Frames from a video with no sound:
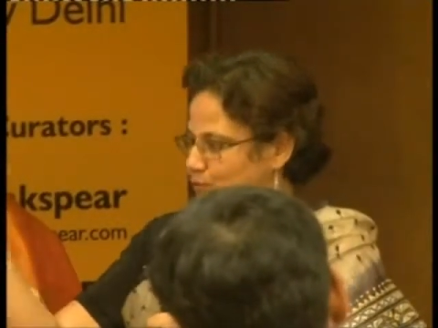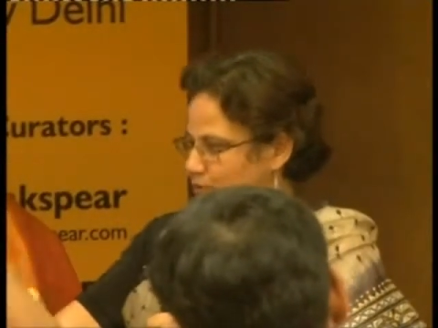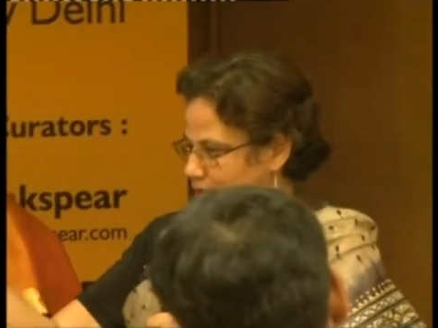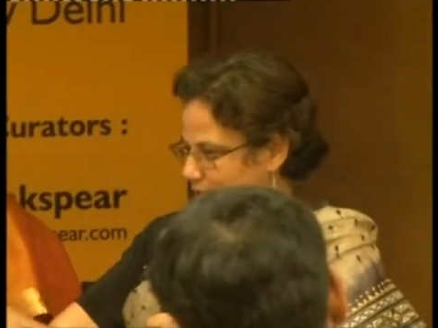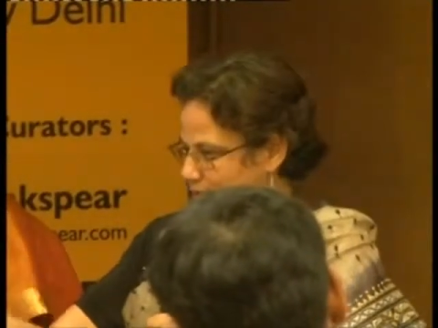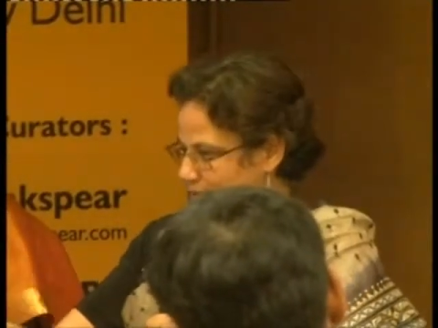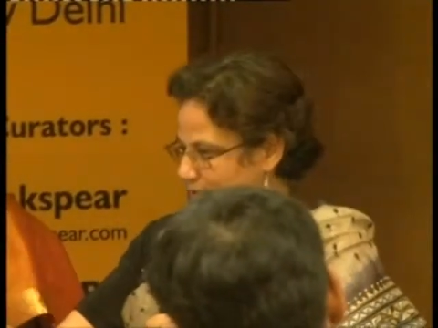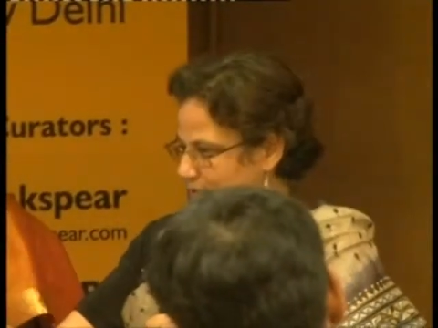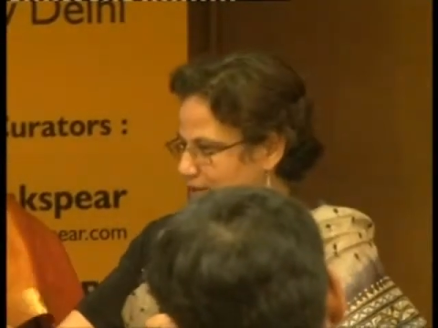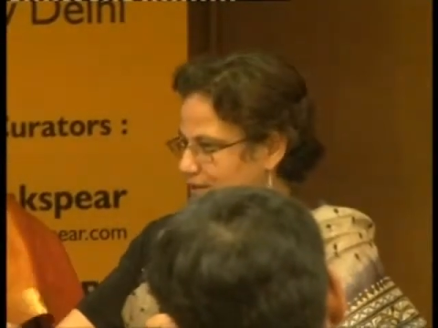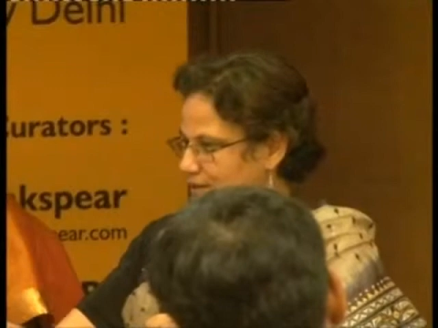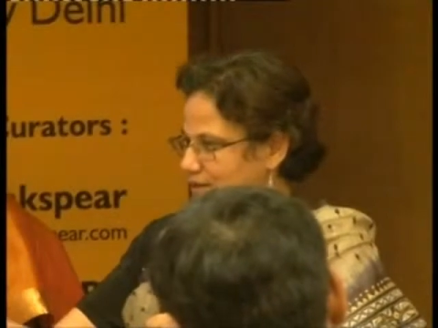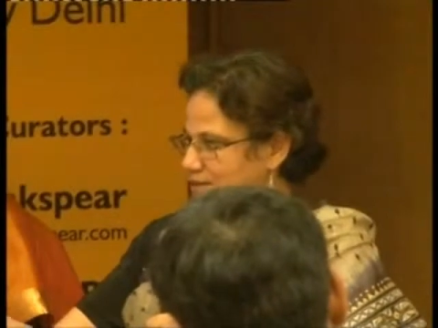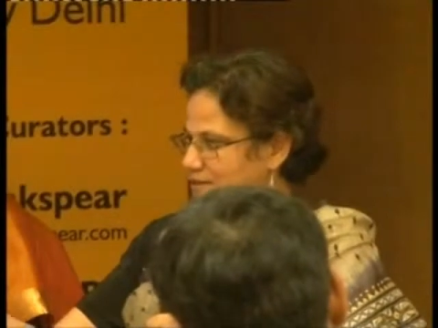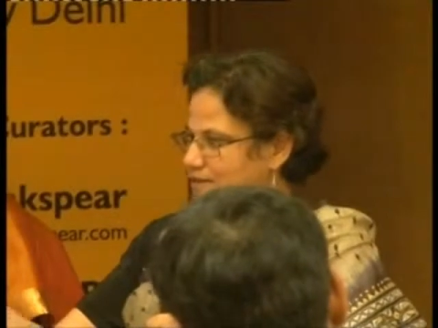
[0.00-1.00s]
So what I'm
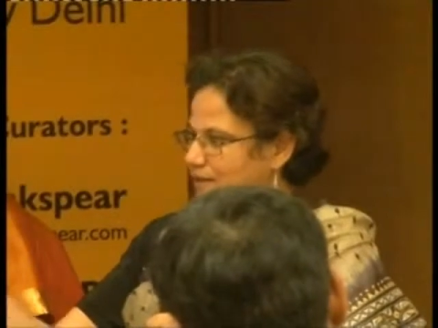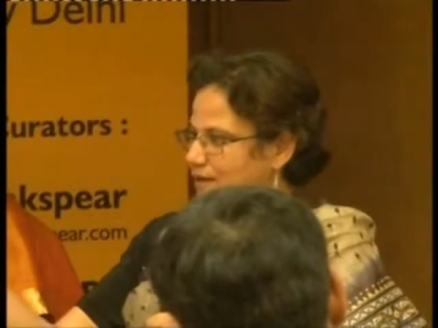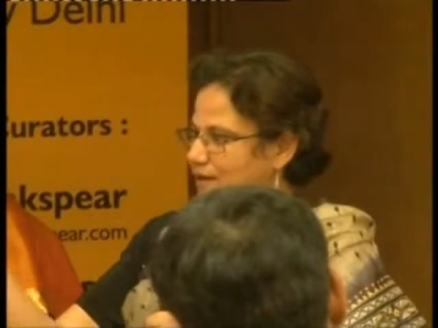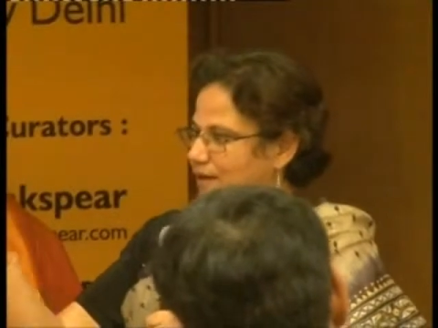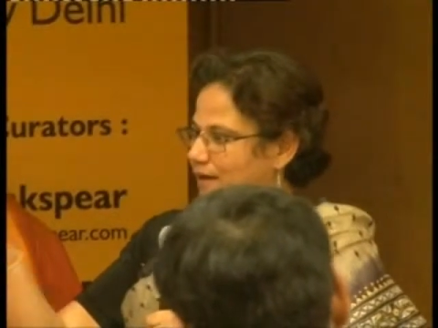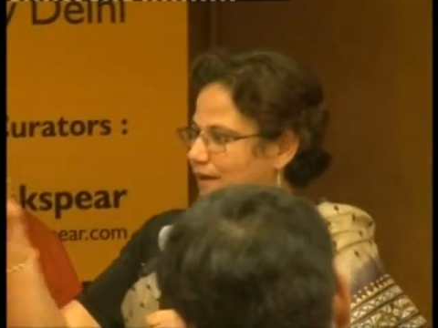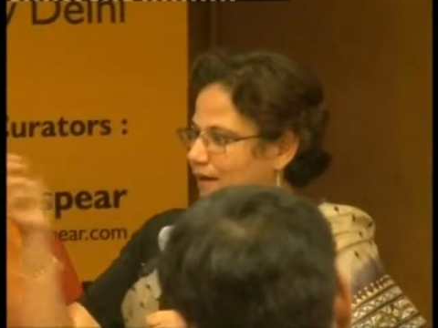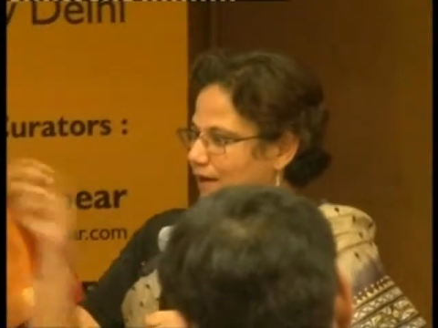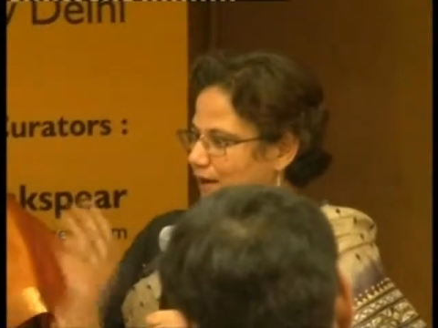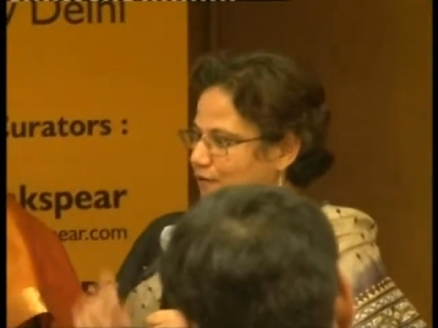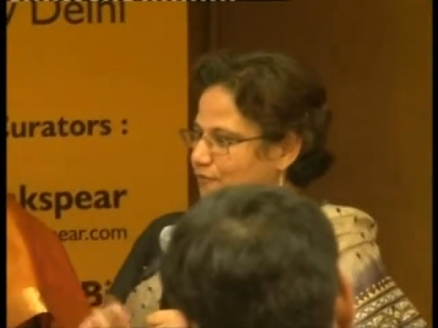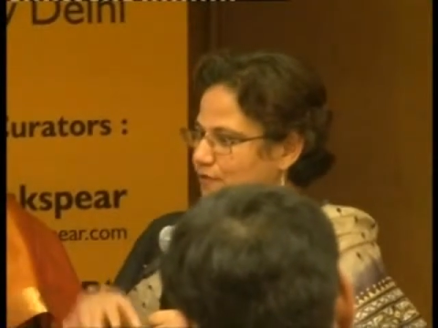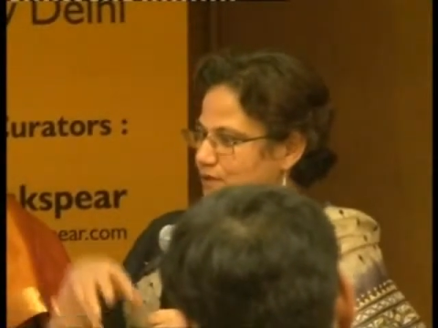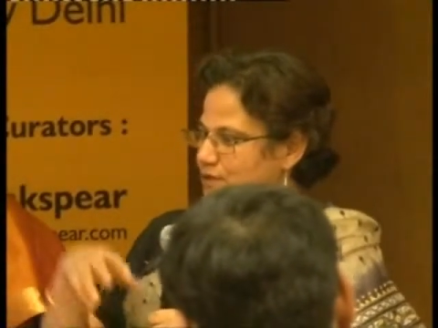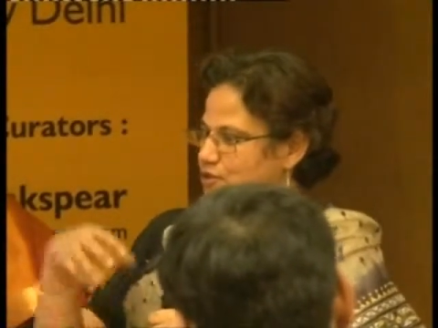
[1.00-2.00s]
saying is,
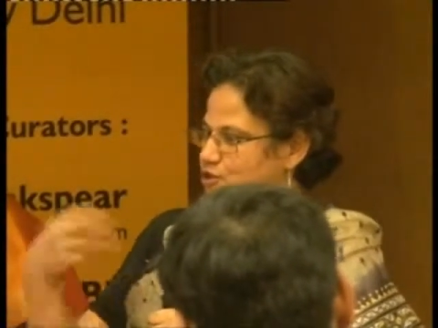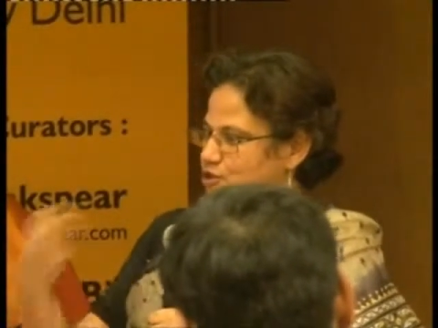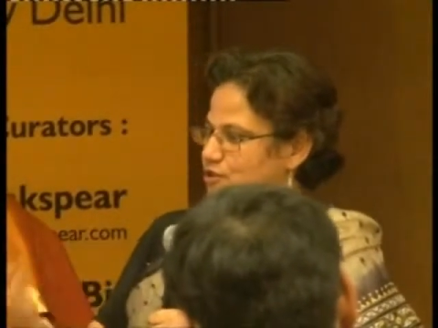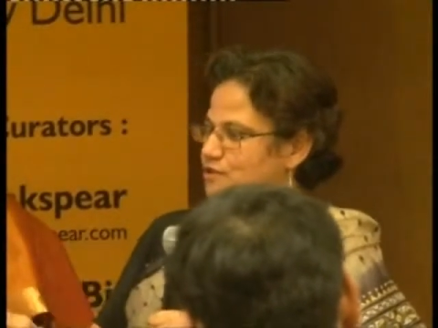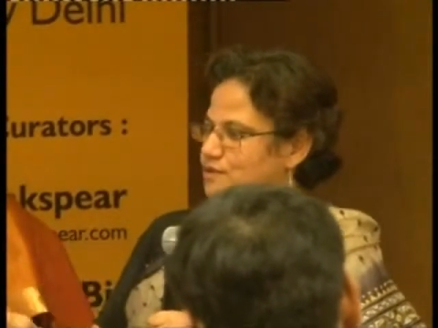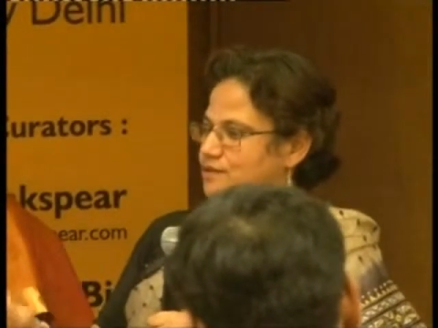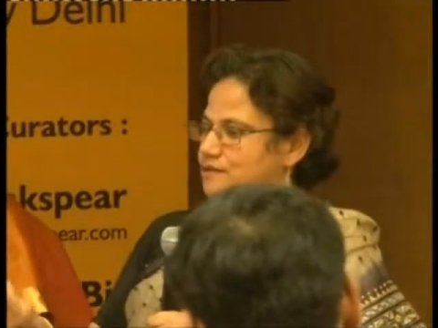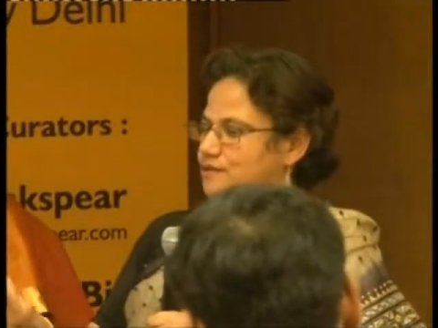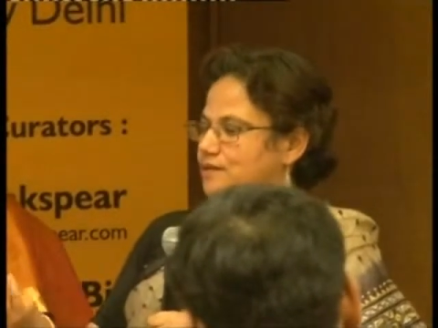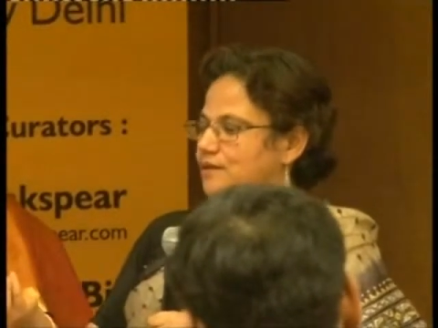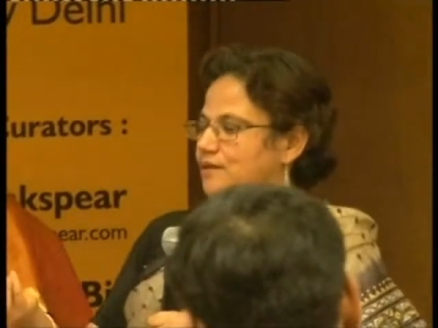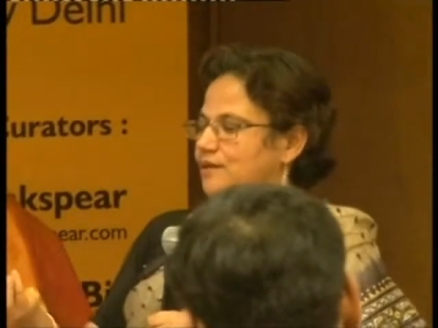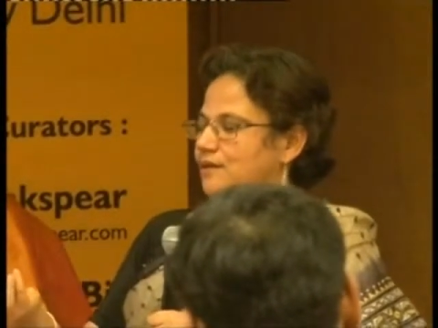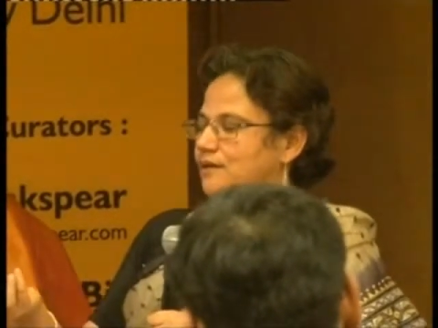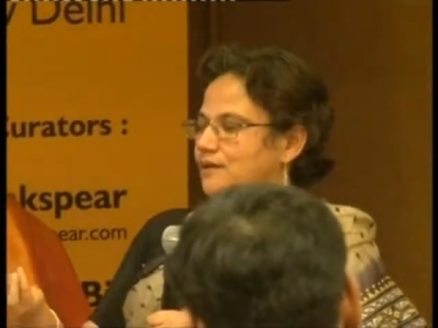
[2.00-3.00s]
having just
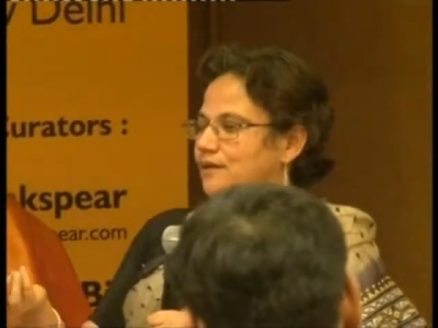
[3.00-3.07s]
